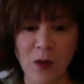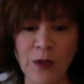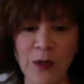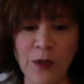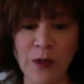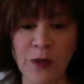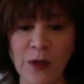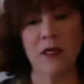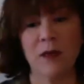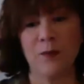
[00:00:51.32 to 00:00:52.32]

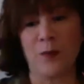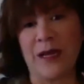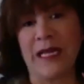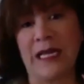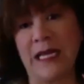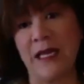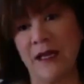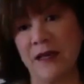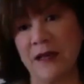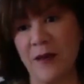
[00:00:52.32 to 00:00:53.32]
will bring
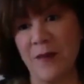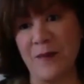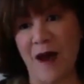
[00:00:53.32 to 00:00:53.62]
in